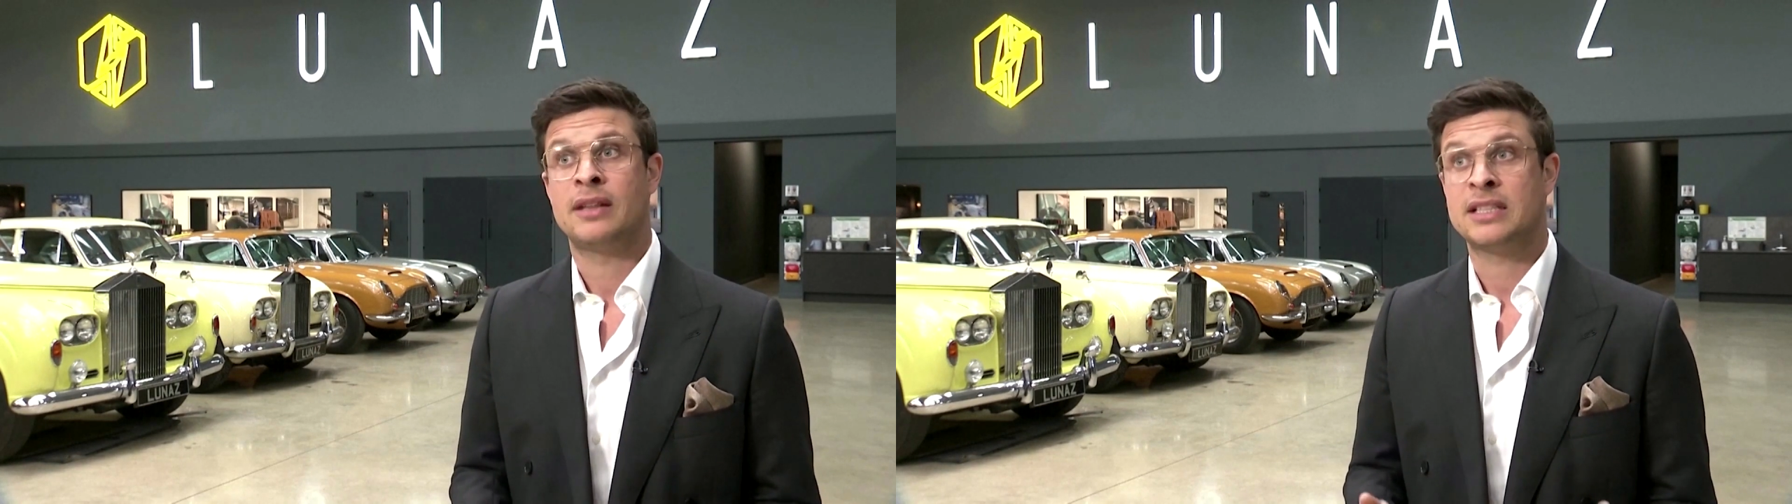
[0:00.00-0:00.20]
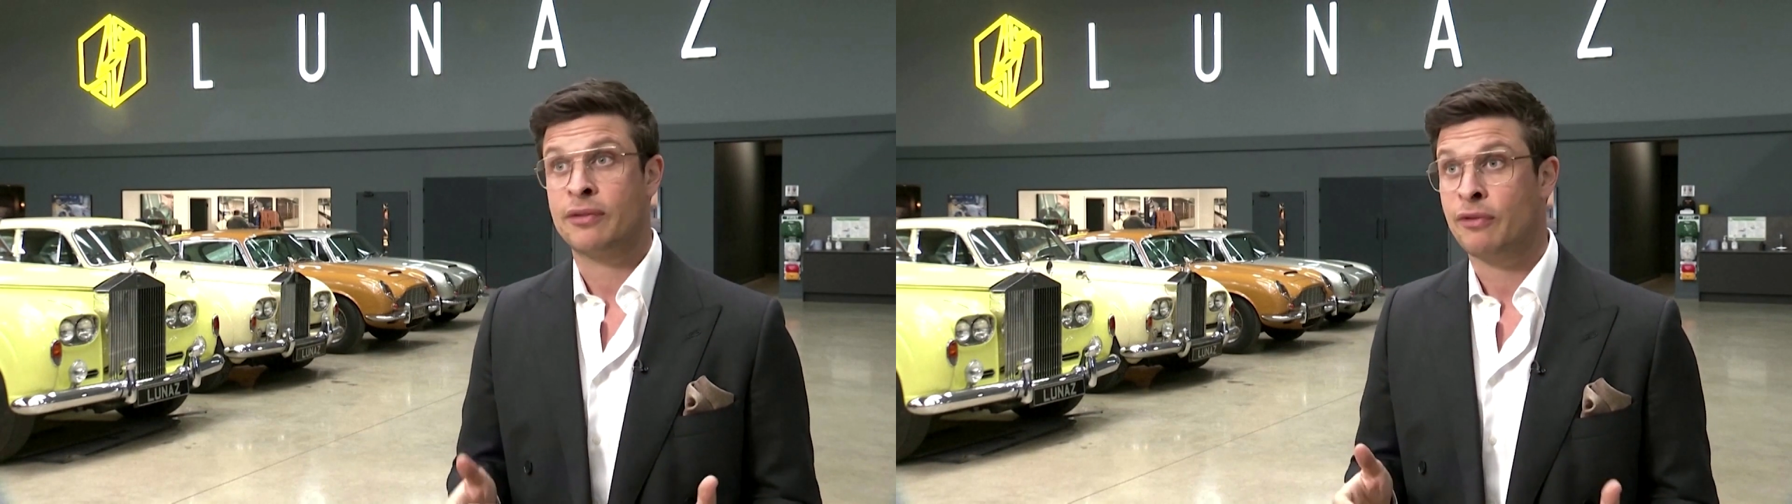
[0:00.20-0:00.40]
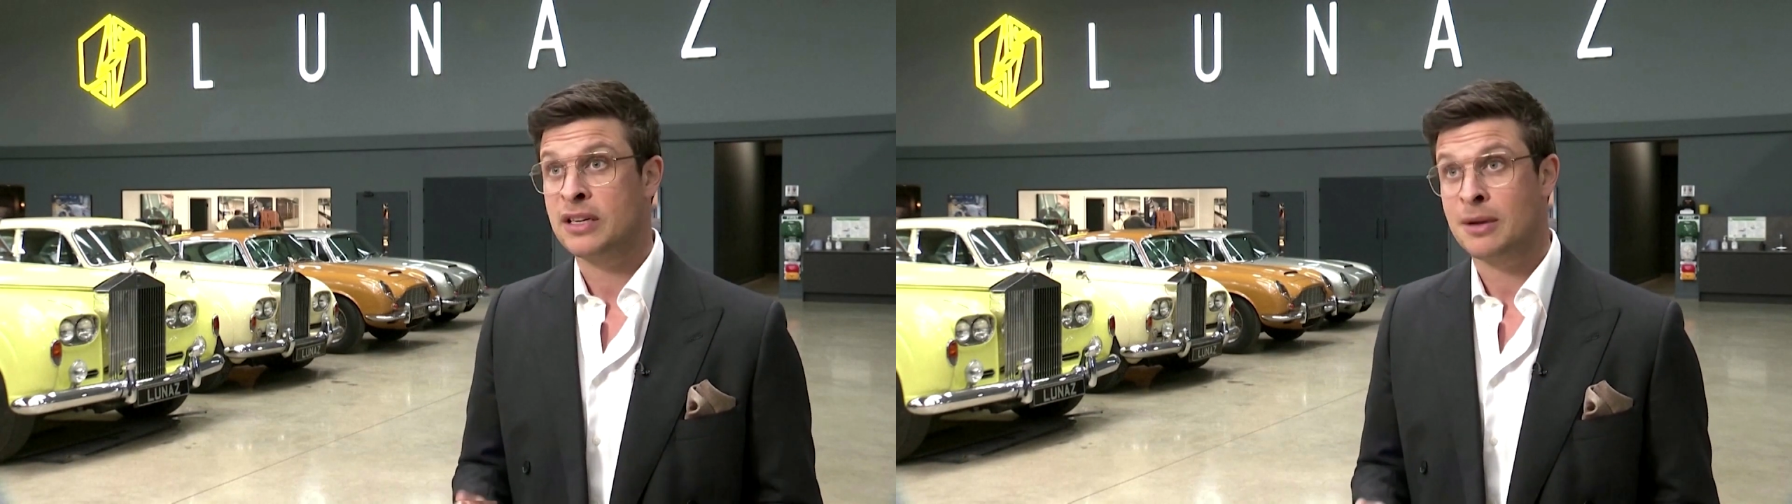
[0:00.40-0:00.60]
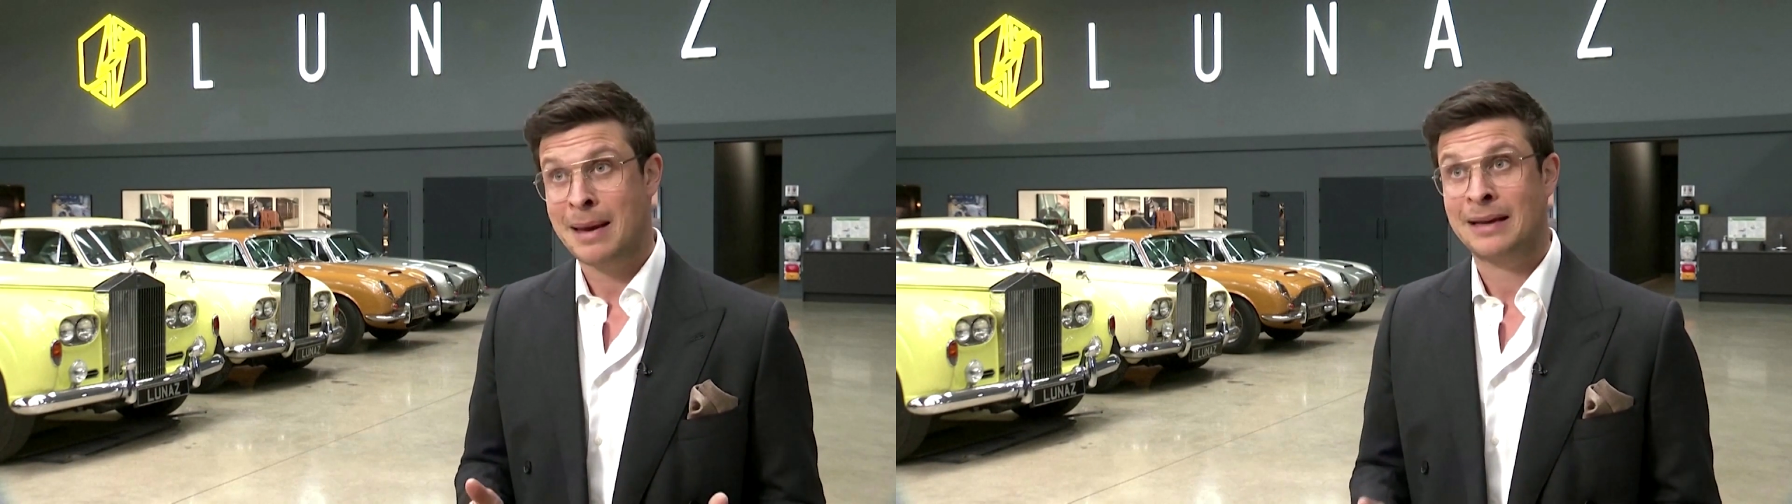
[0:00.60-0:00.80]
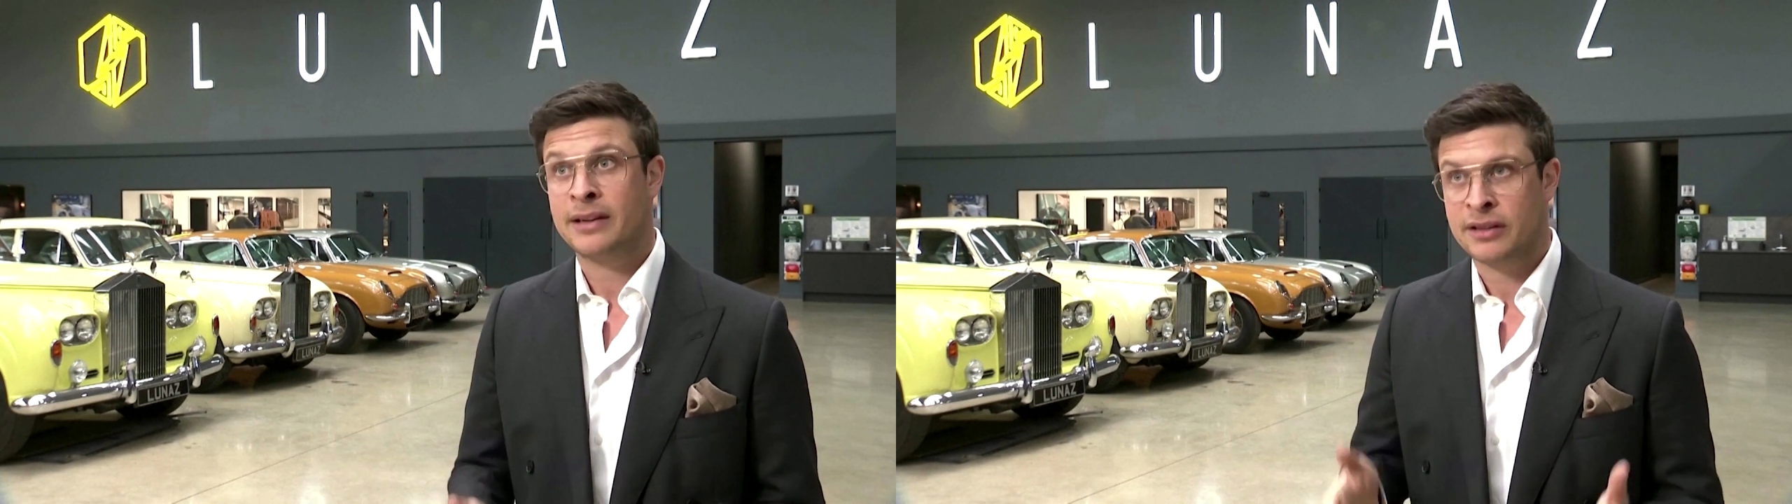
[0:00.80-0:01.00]
These are
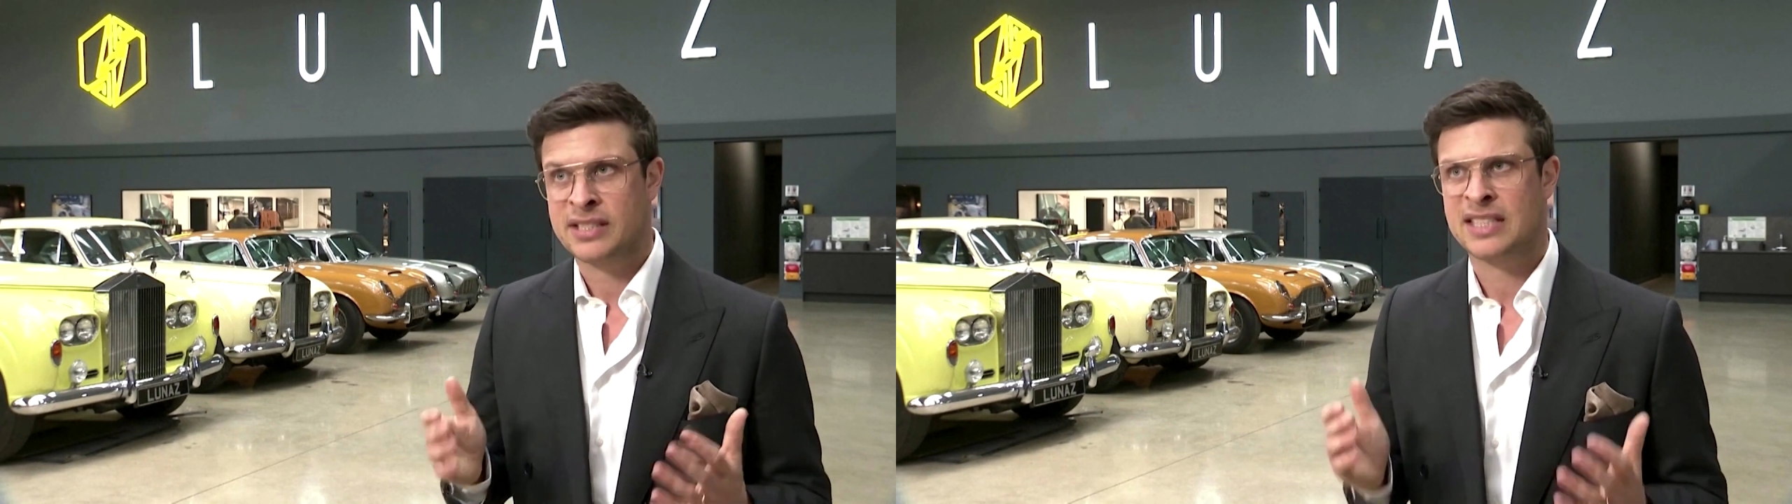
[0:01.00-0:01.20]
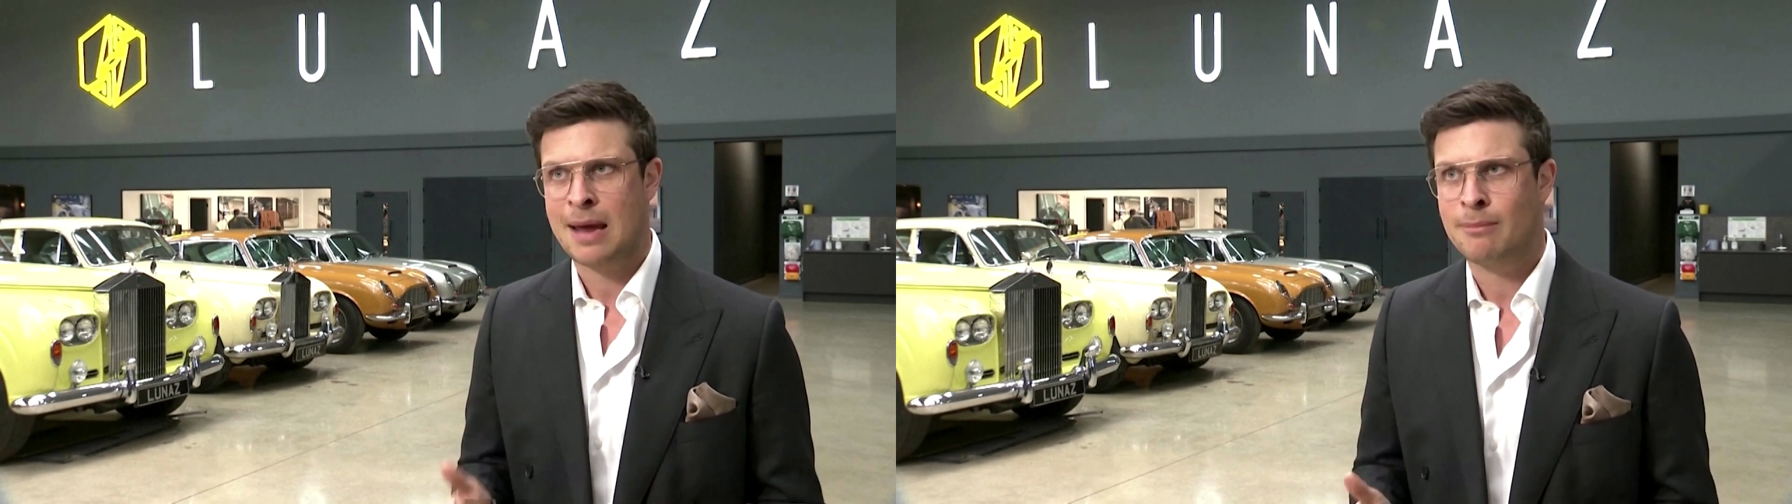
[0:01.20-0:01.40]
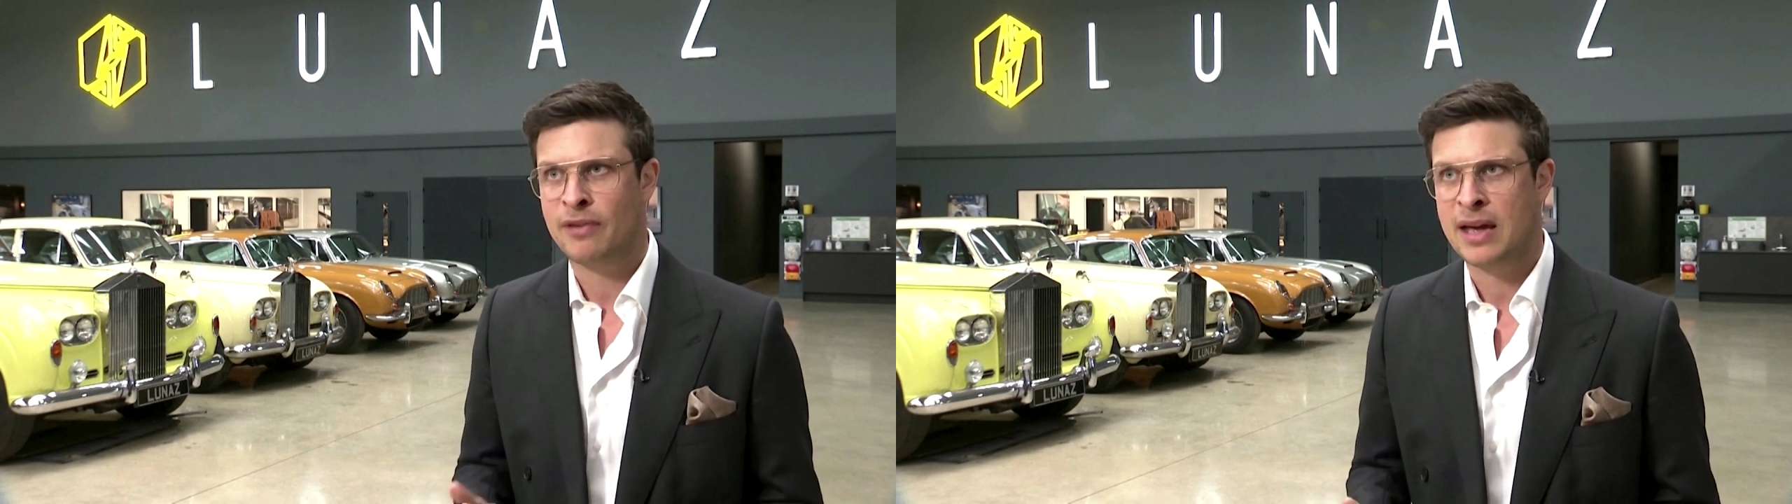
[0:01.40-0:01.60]
fundamentally the same